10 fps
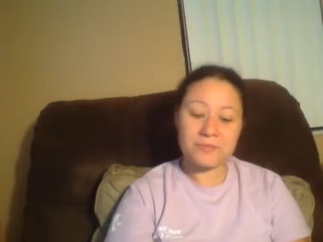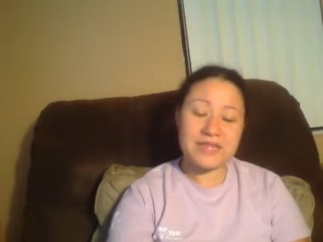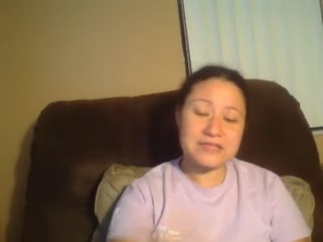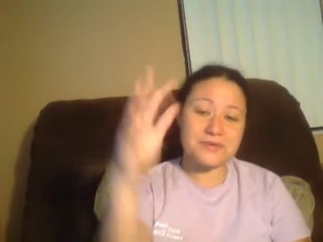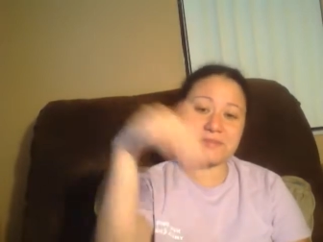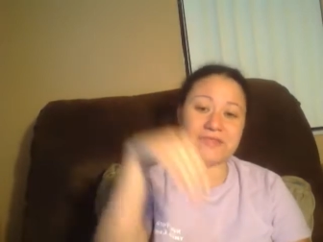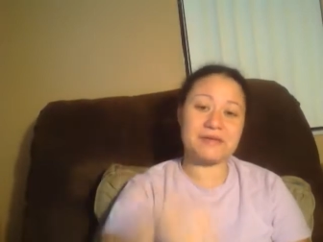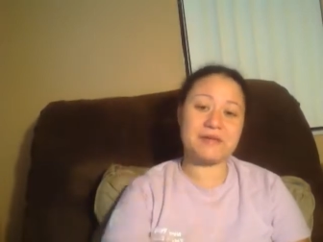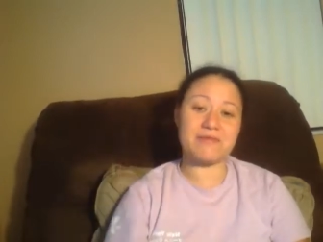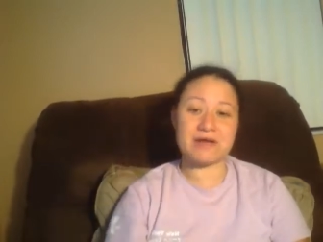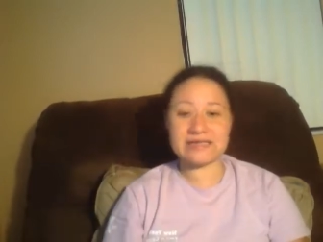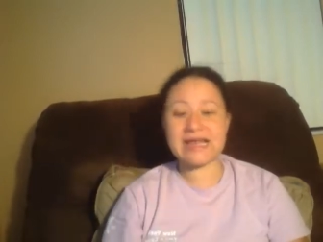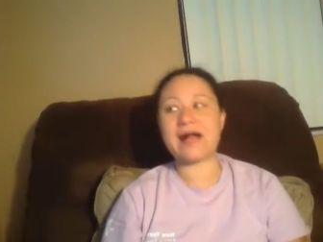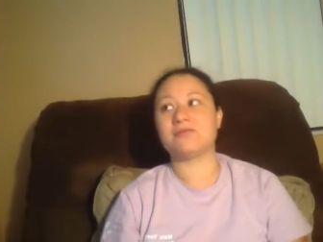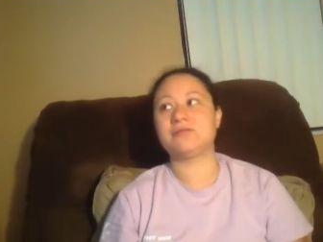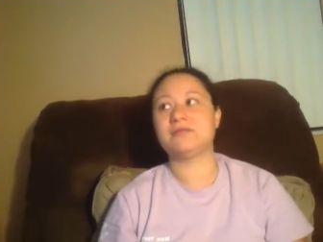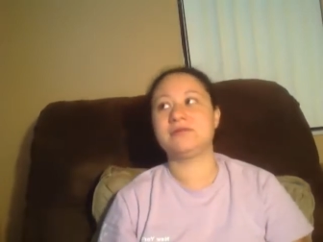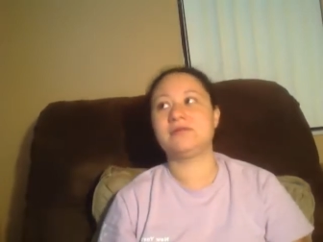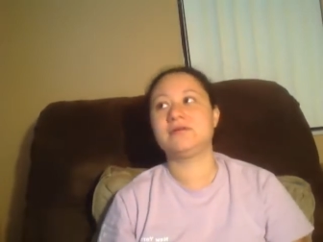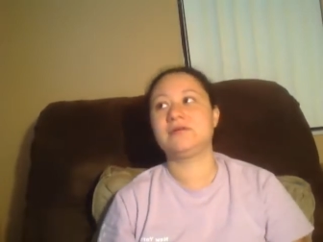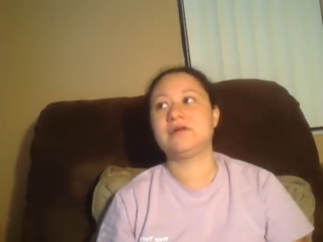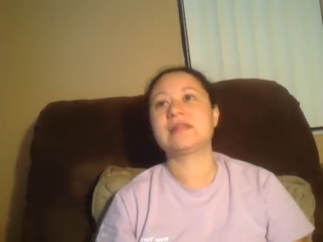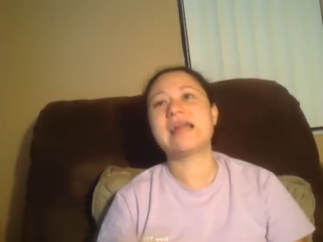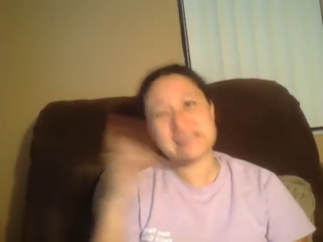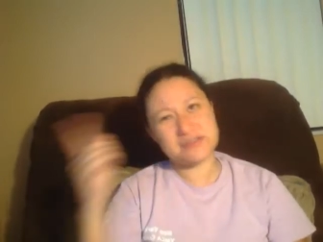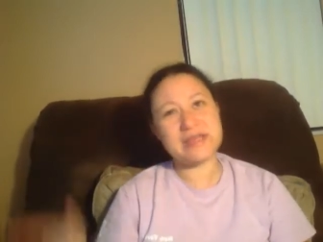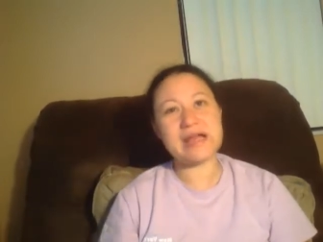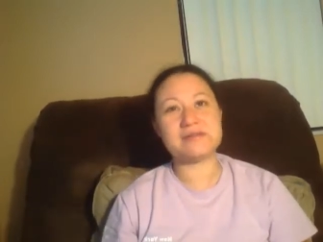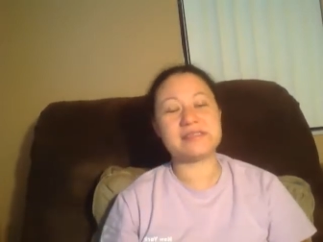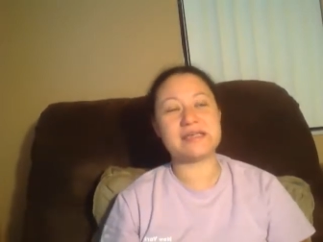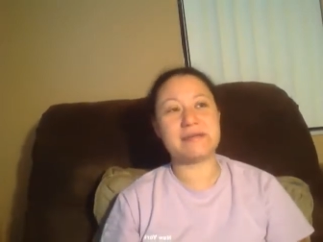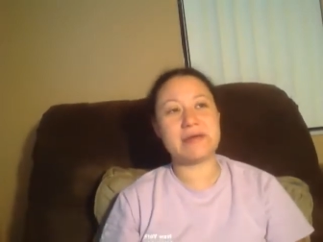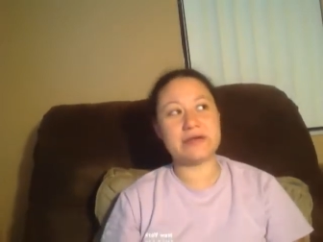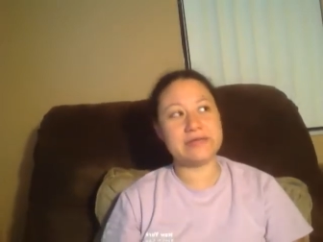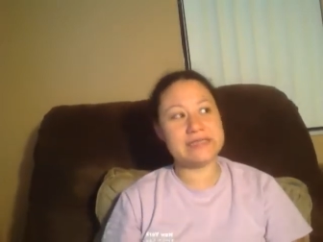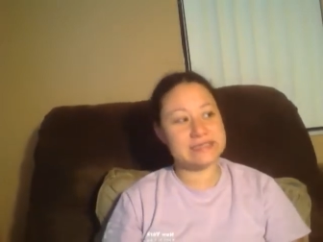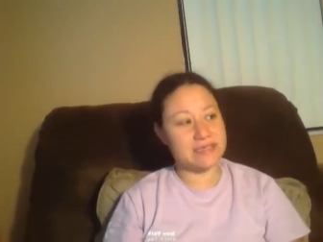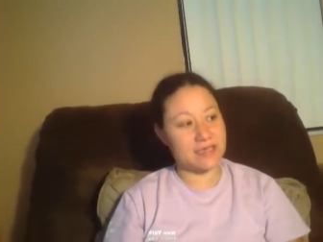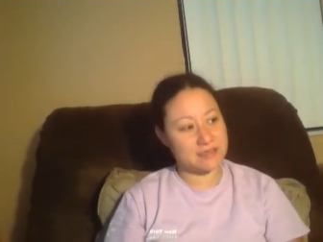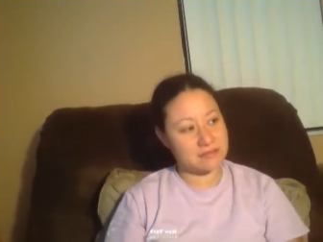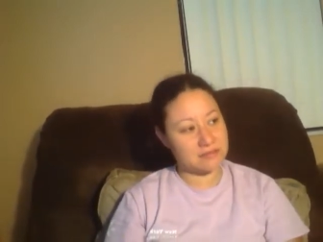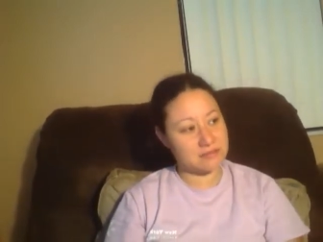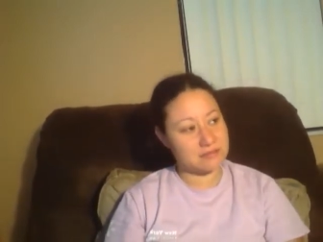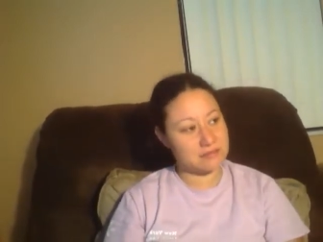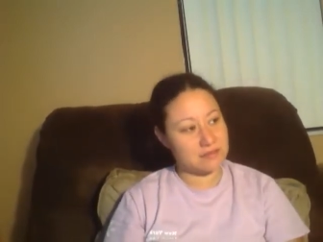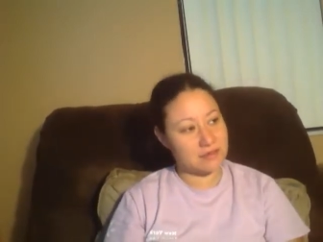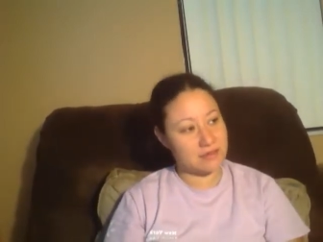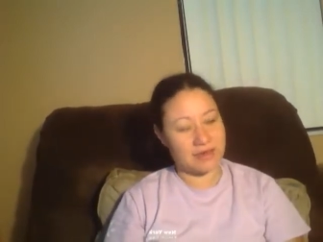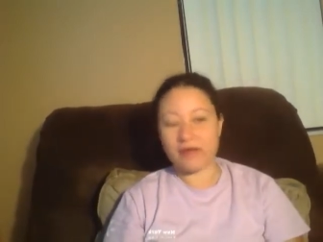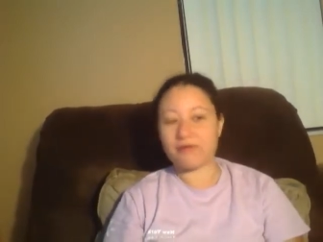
that's what I'm thinking about right now. Last week I was thinking about Onision and